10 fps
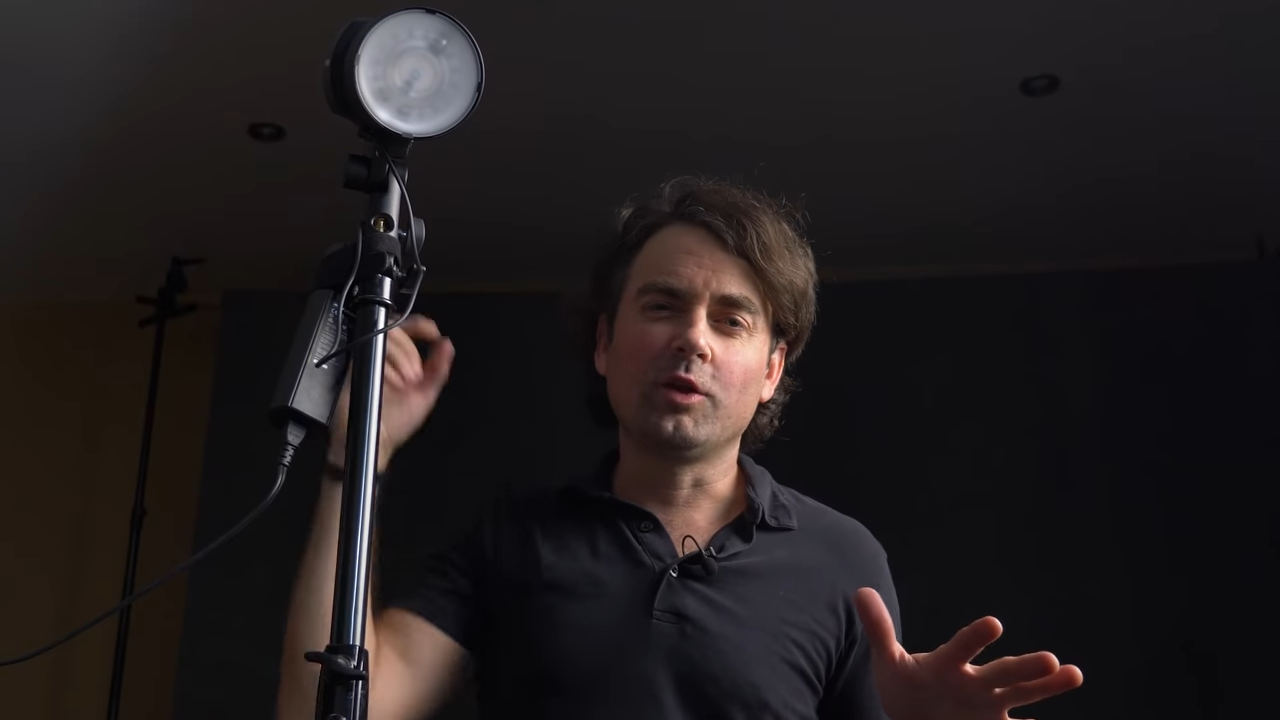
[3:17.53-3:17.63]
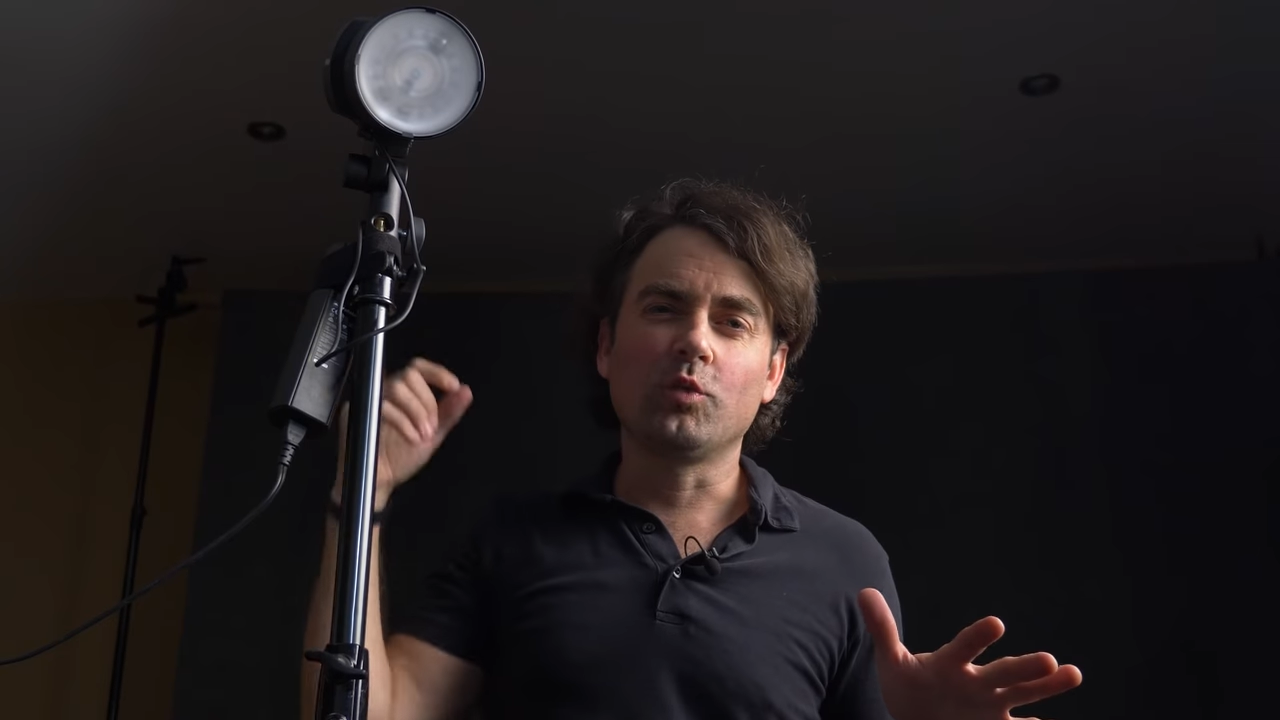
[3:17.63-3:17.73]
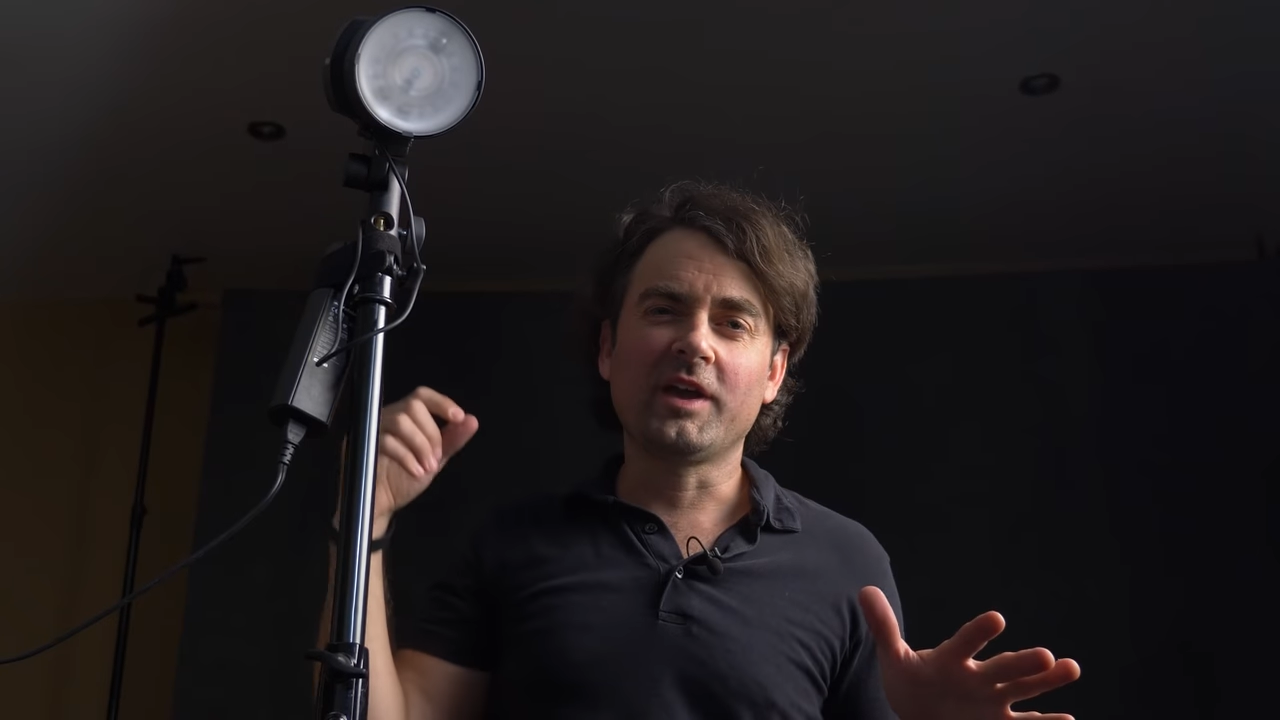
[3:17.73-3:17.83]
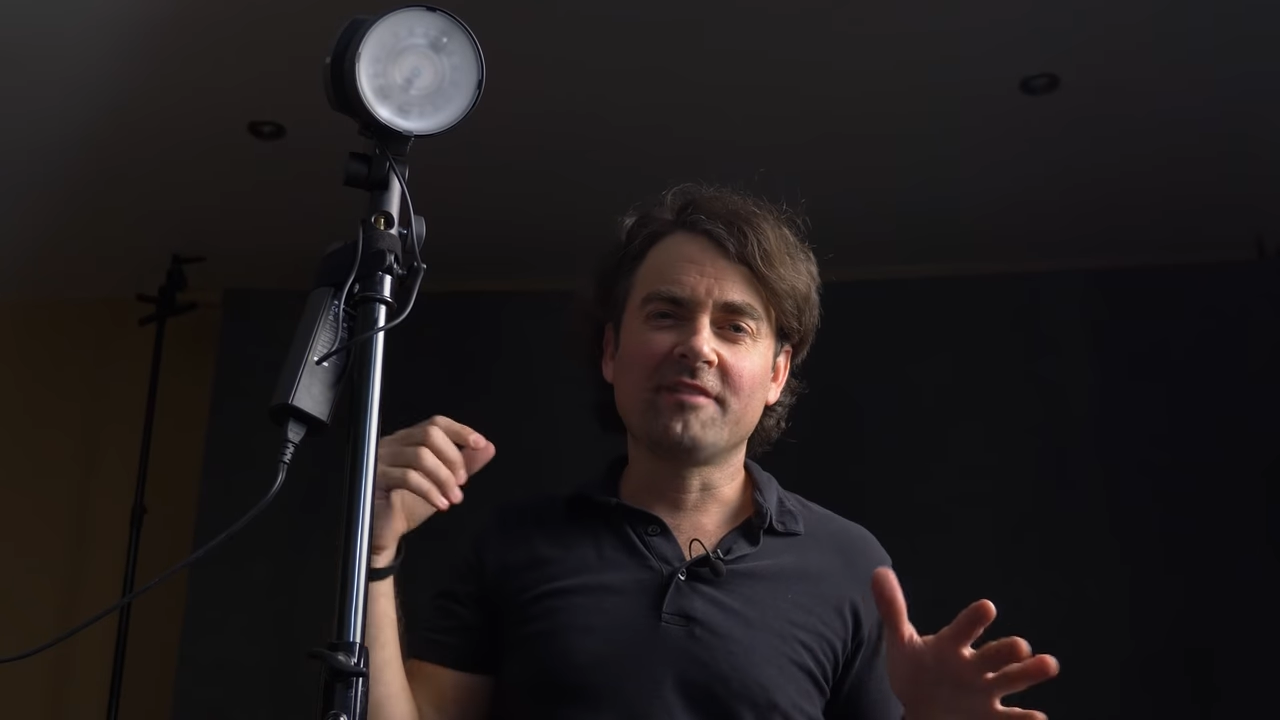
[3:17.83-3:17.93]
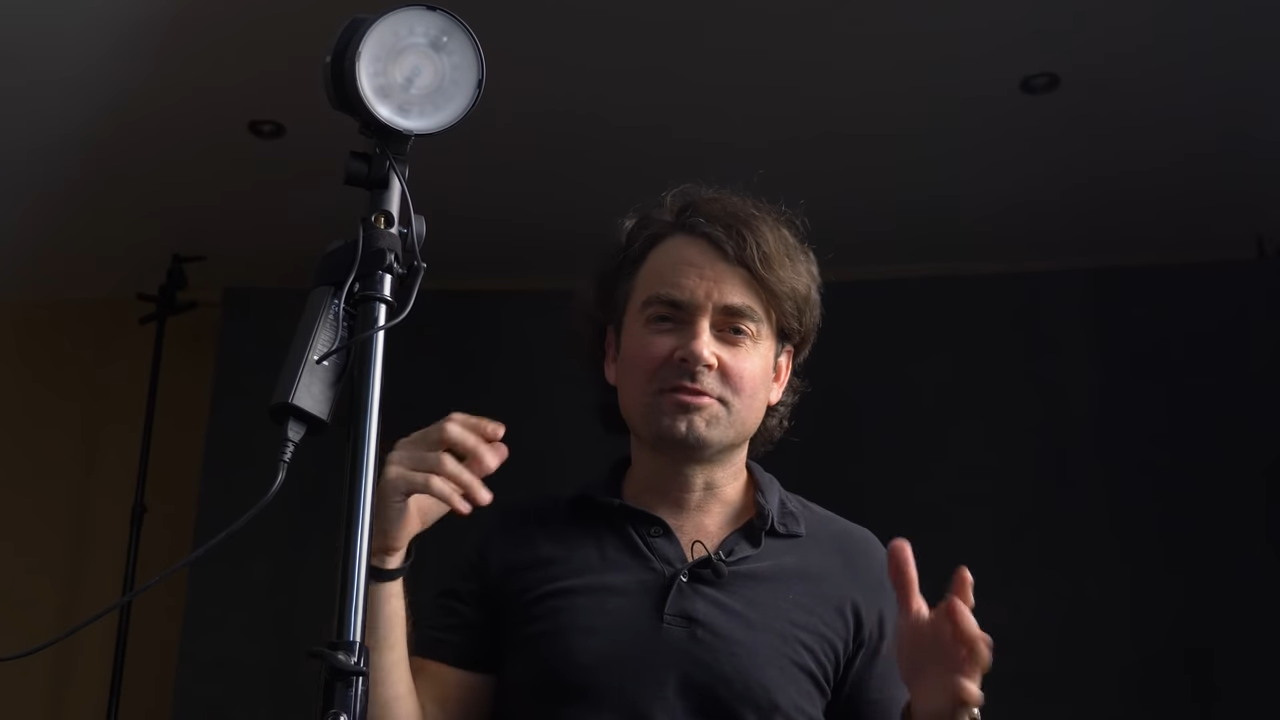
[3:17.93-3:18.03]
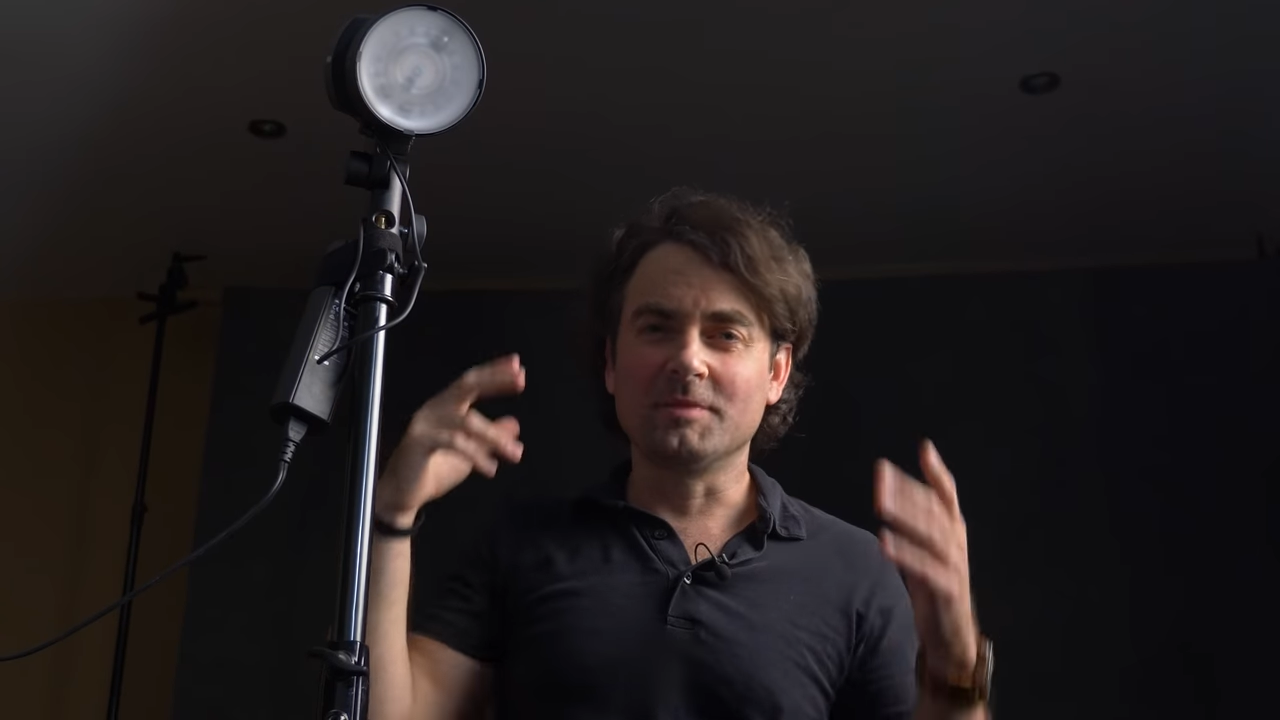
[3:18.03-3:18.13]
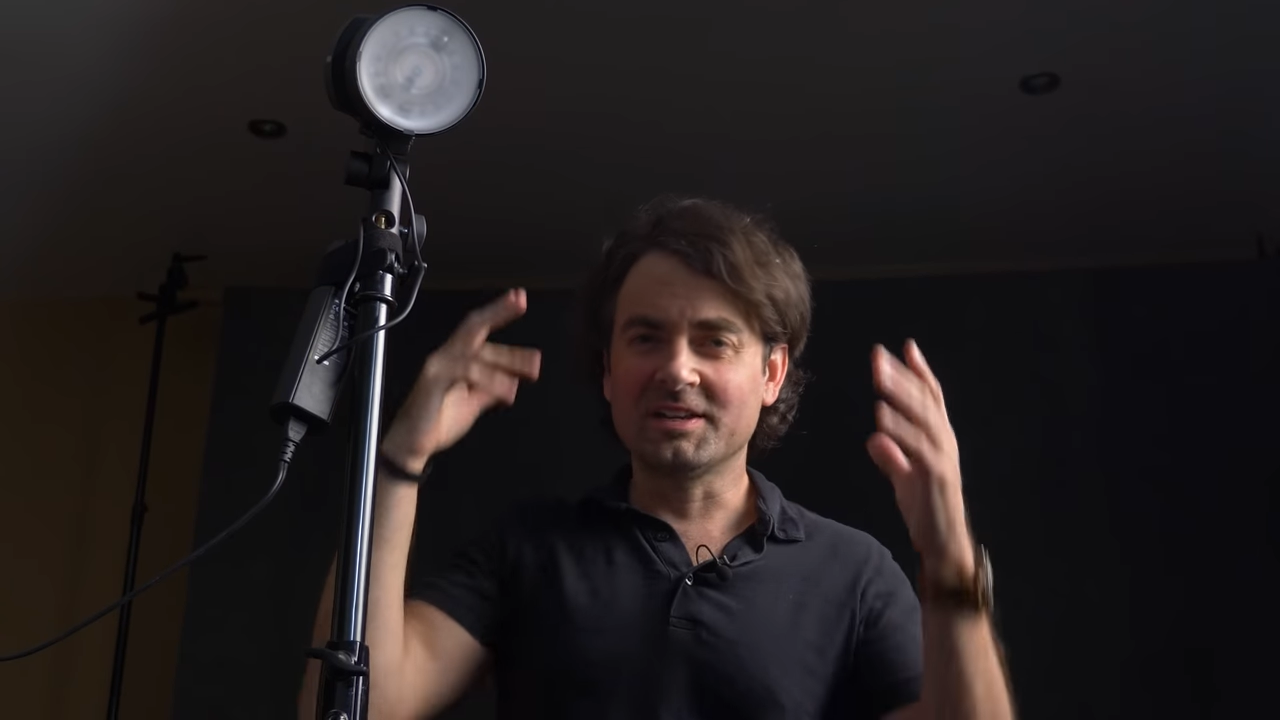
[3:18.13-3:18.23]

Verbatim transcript: and we have some